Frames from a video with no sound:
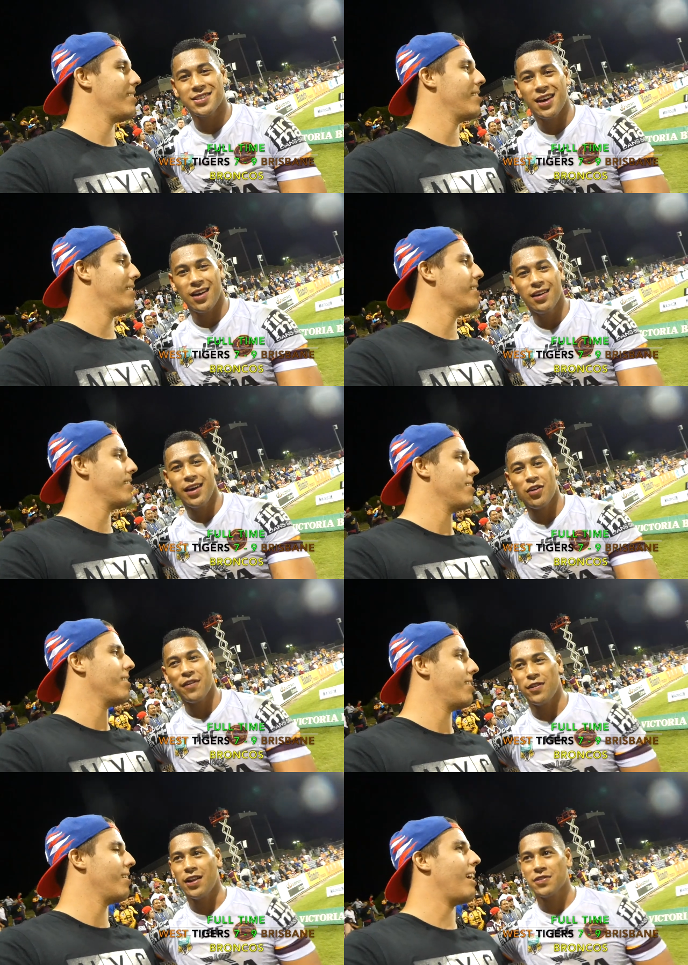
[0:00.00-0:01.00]
Speaker 1: So, Yeah,
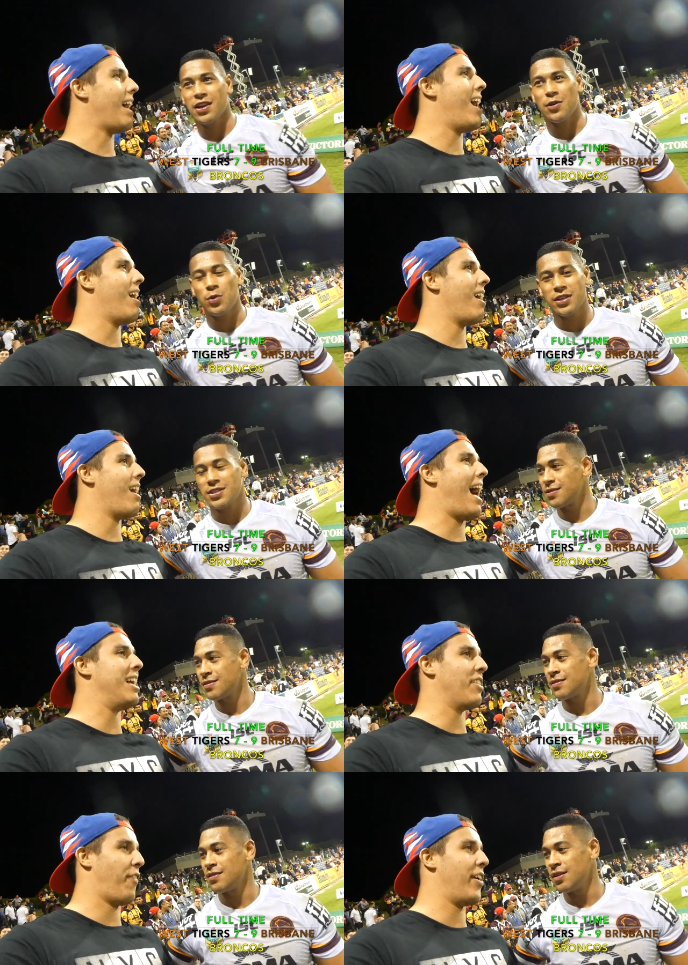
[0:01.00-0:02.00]
grateful enough to get how, the win.
Speaker 2: How
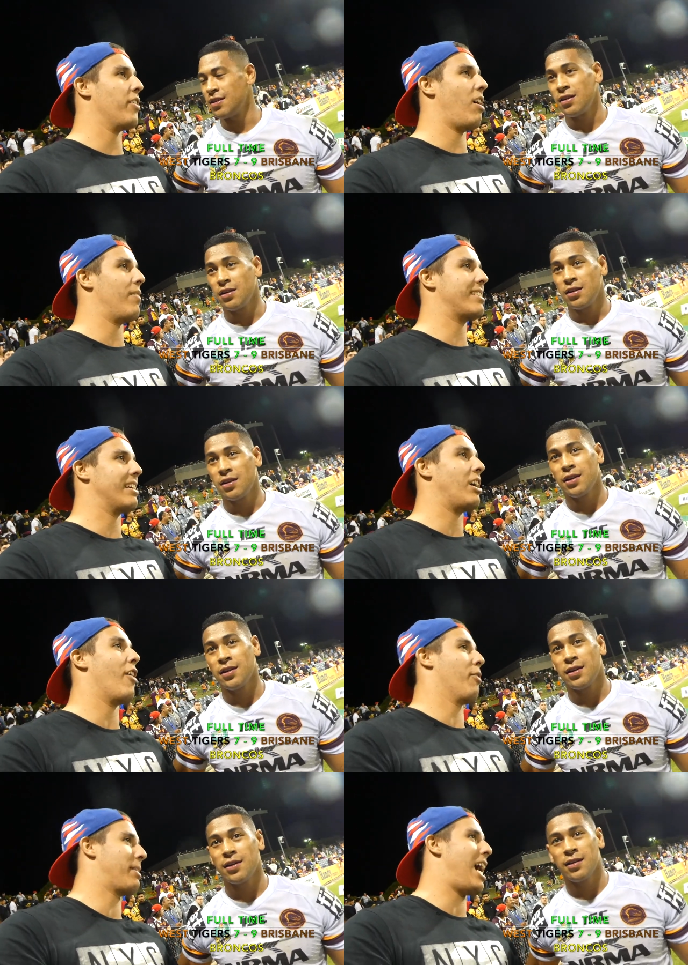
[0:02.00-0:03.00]
does it feel to obviously
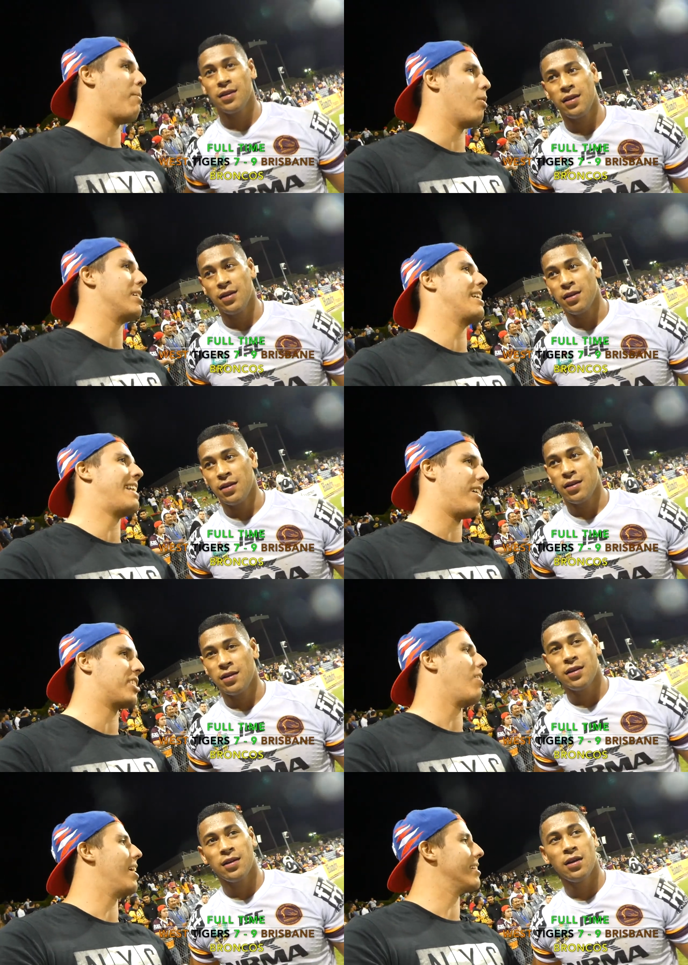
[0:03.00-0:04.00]
go from Cowboys and now
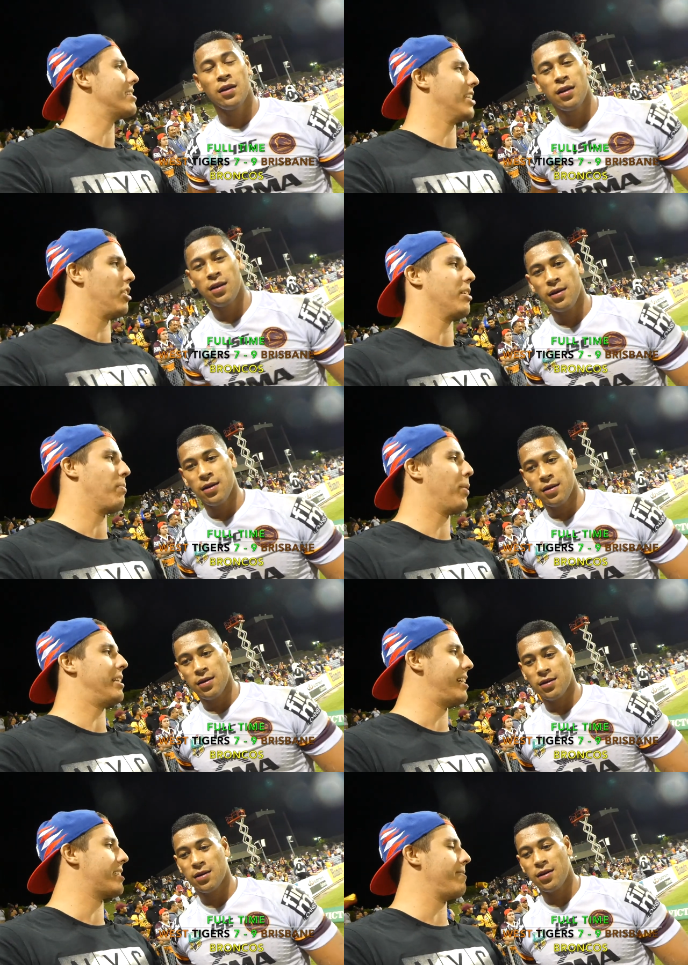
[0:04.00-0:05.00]
Tigers? You are looking
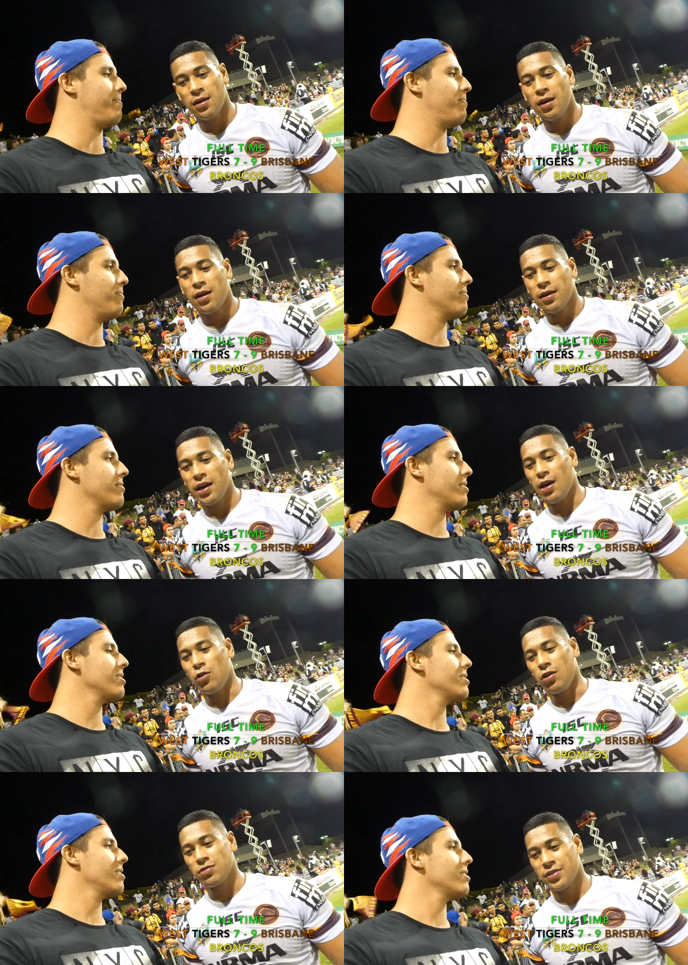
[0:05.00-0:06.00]
pretty decent? Yeah,
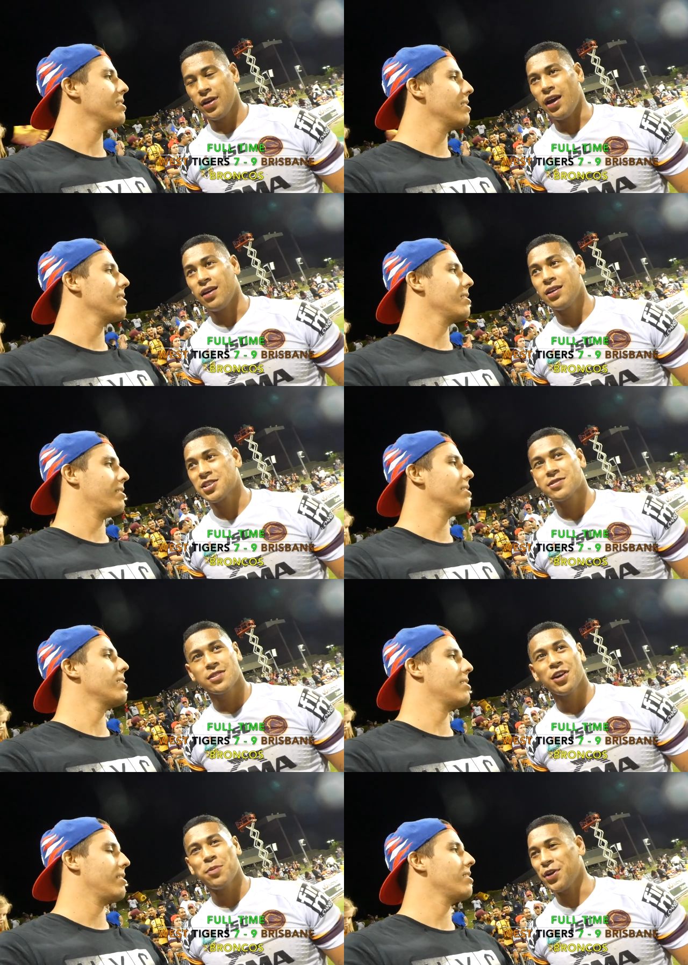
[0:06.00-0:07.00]
well, yeah,
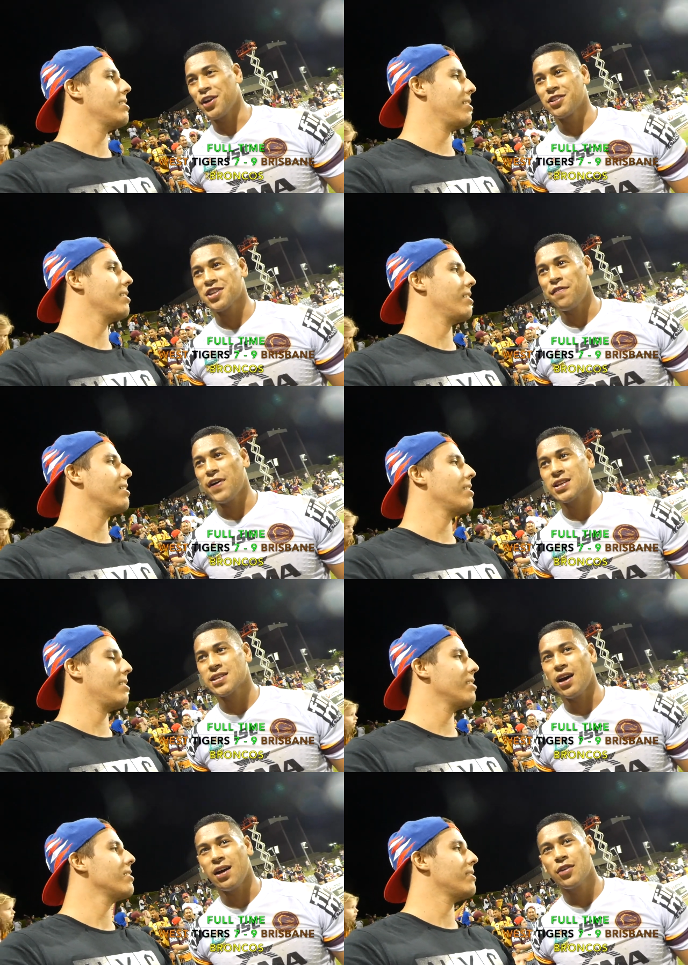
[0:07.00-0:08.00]
that's looking pretty good so far.
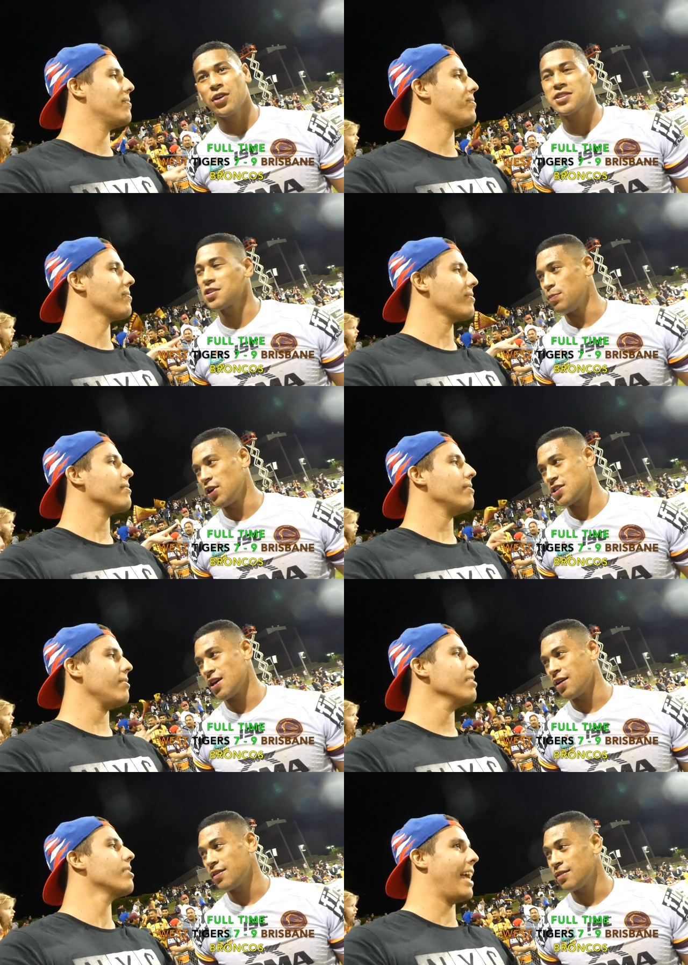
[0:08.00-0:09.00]
So credit to the boys,
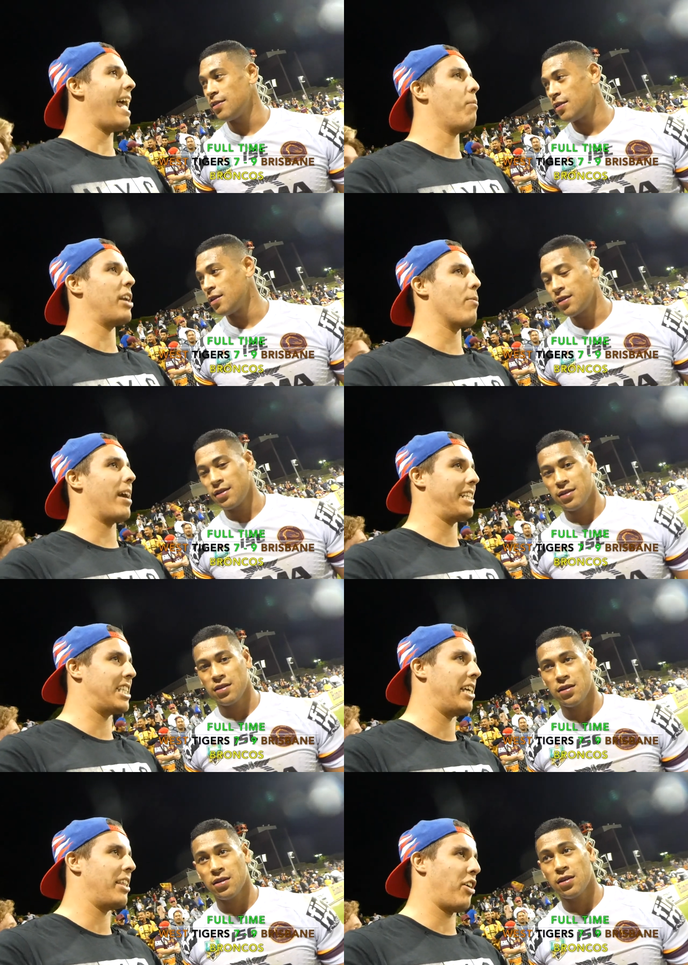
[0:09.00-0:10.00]
yeah. Yeah, and what do you
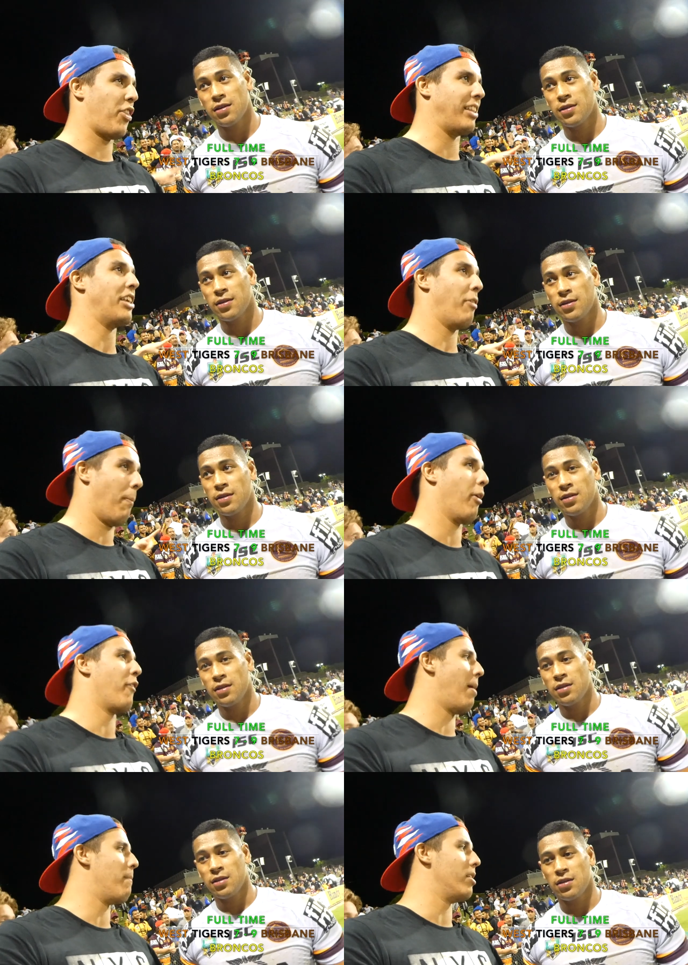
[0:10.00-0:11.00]
reckon's the, the thing that you
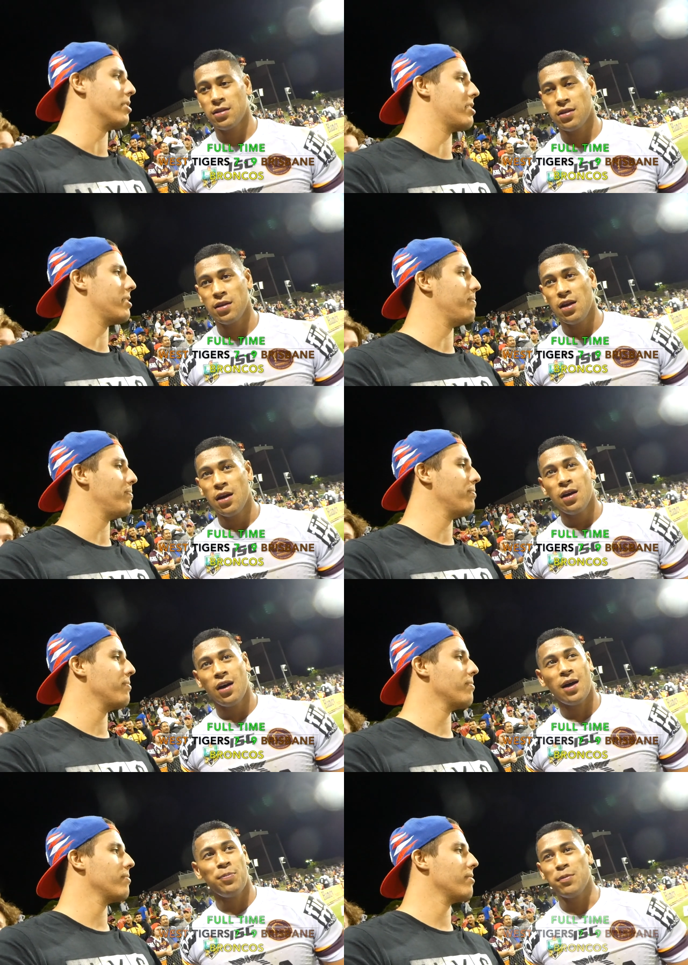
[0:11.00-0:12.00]
improved on most?
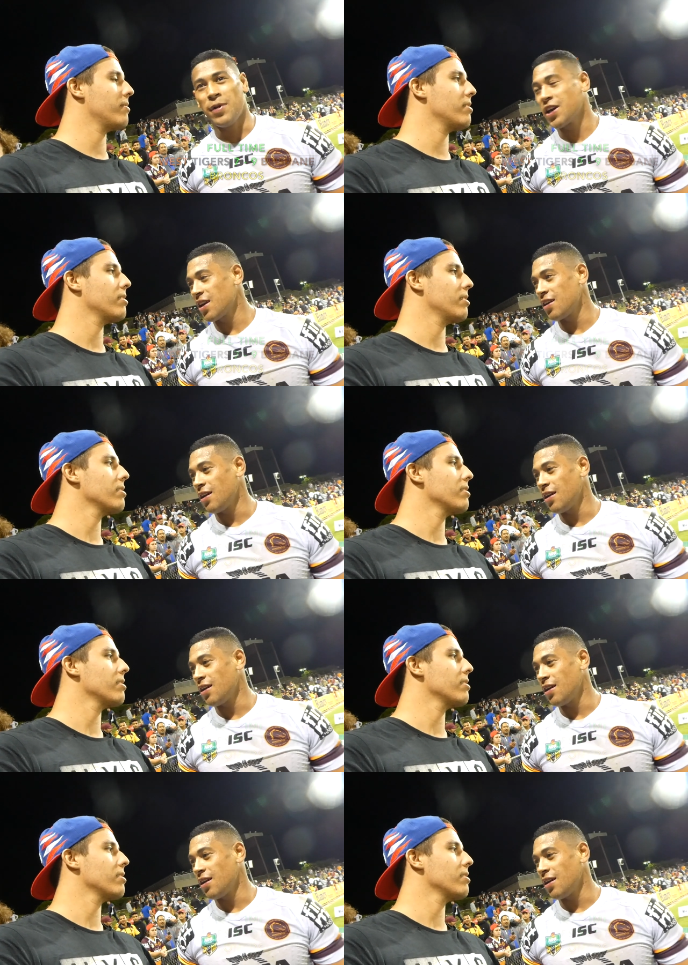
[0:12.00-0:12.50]
Uh, probably my kicking,